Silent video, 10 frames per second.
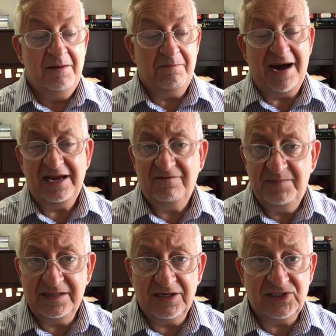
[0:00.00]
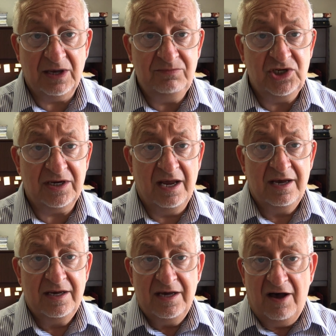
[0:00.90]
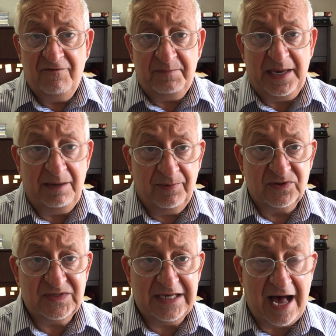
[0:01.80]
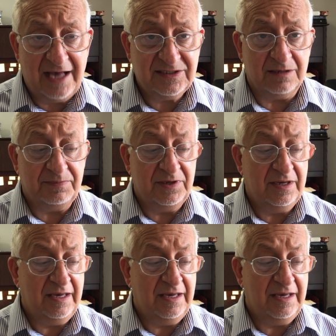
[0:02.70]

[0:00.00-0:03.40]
might have been the subject of people's gossip.